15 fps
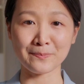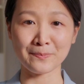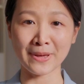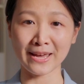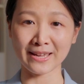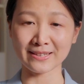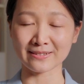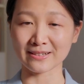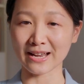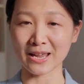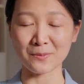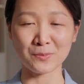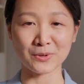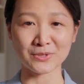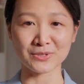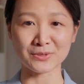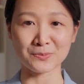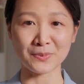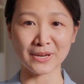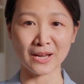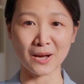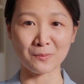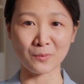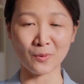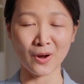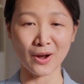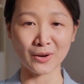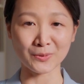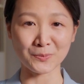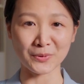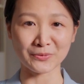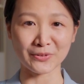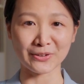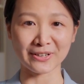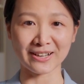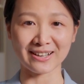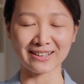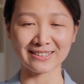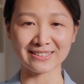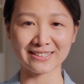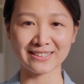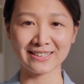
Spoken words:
better able to become quiet before God,